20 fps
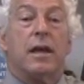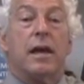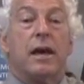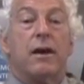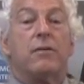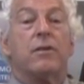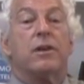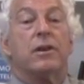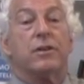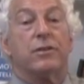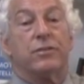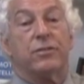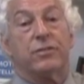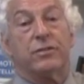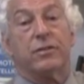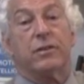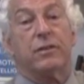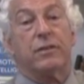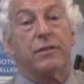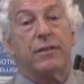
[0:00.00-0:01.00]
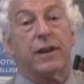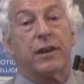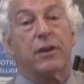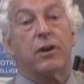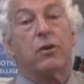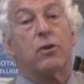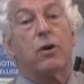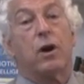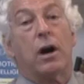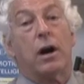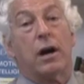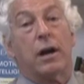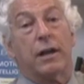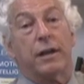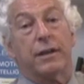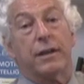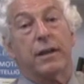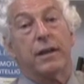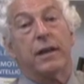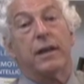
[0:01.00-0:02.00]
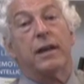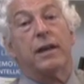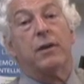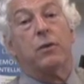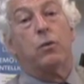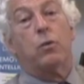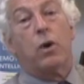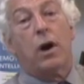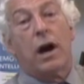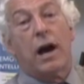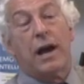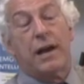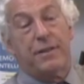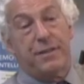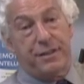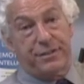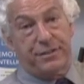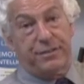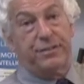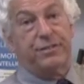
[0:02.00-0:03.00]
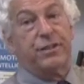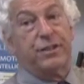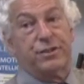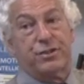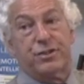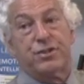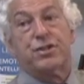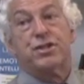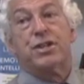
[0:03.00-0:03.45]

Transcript: errors that go on why this is such a